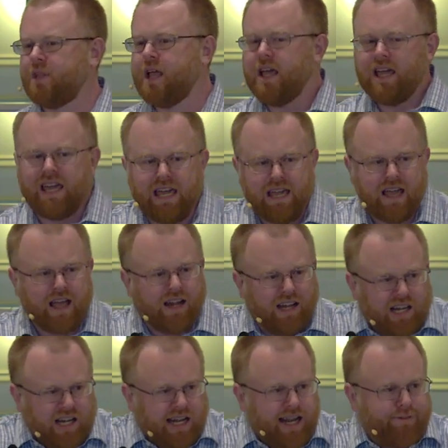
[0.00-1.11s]
He
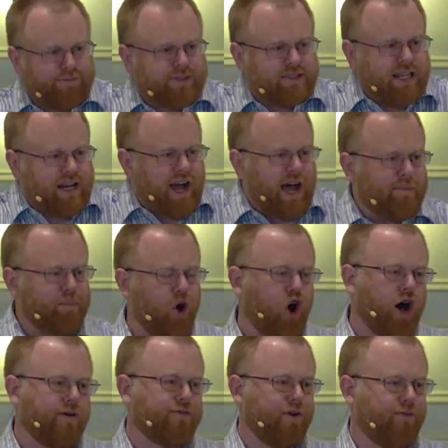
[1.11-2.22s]
lifts it up
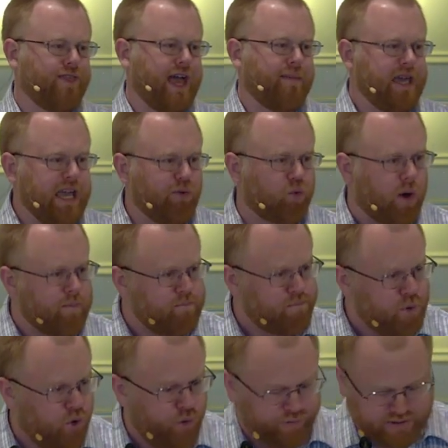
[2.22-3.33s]
off of them, He
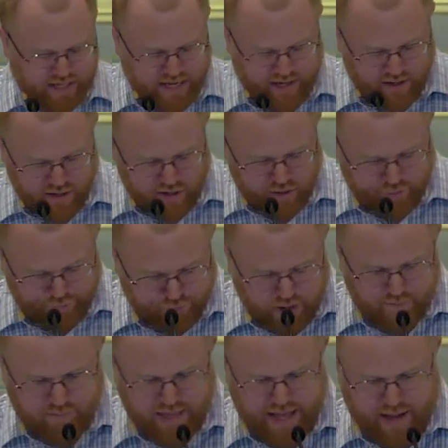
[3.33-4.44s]
removes it
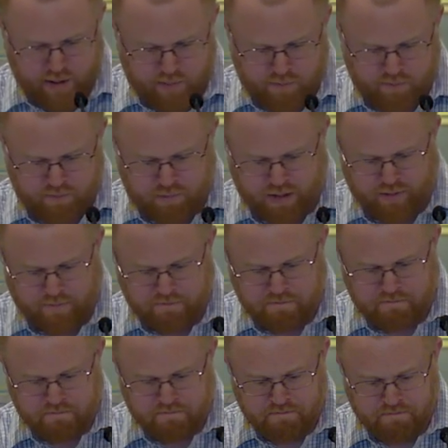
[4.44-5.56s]
from them.
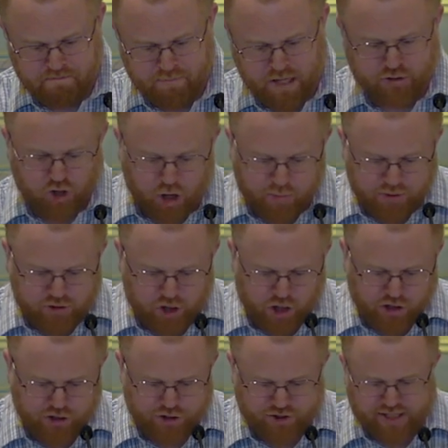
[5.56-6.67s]
Psalmist
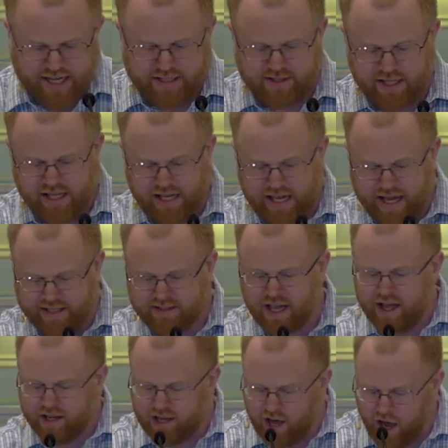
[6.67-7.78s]
also says that He has
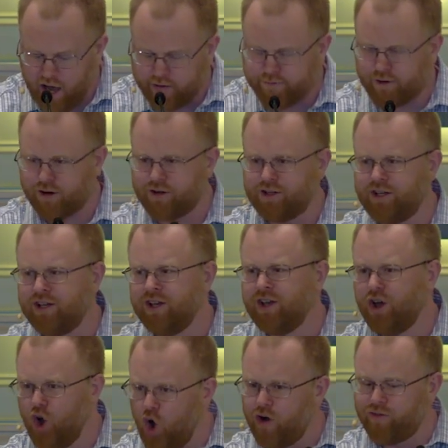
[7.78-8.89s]
covered
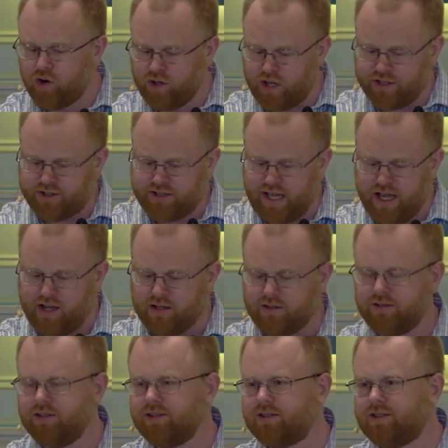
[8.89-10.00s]
over their
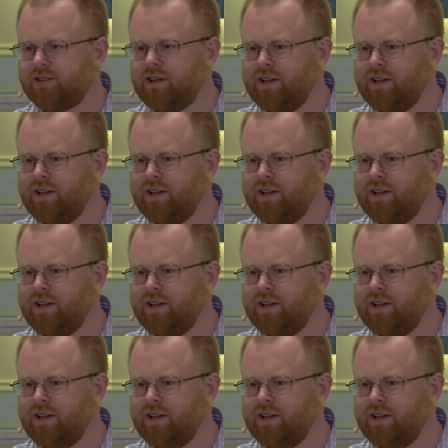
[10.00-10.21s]
sins.